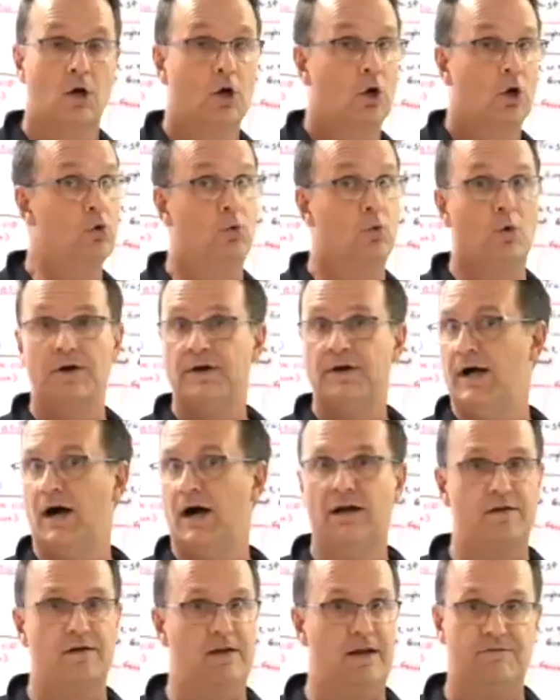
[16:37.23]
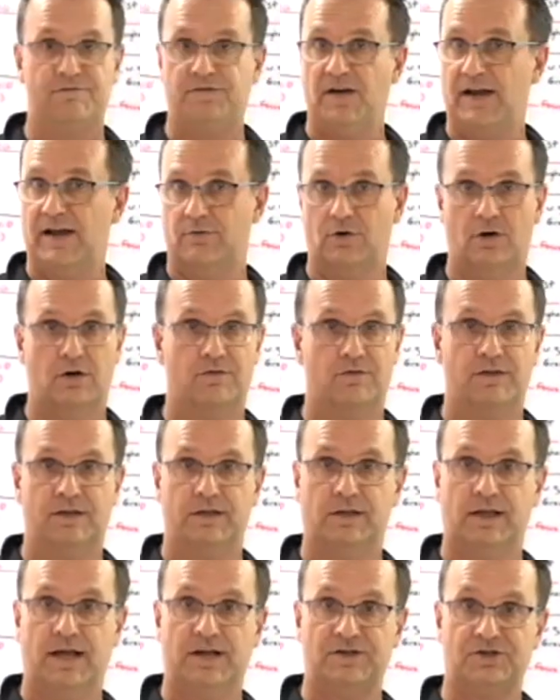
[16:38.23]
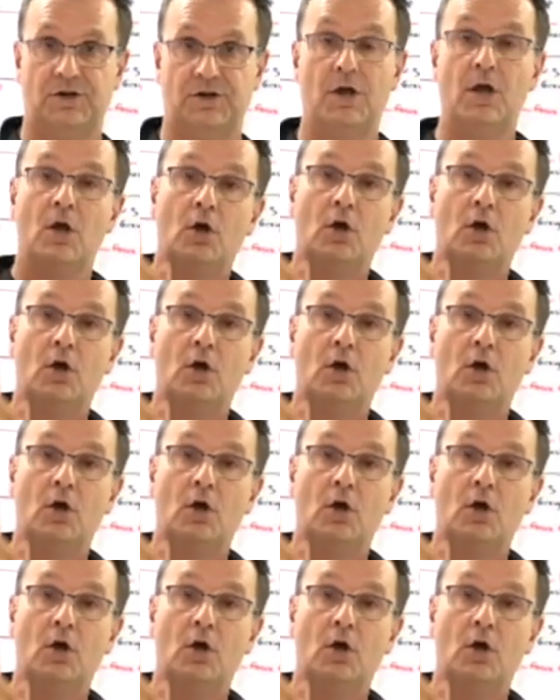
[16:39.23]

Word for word: who were not in favor of the election,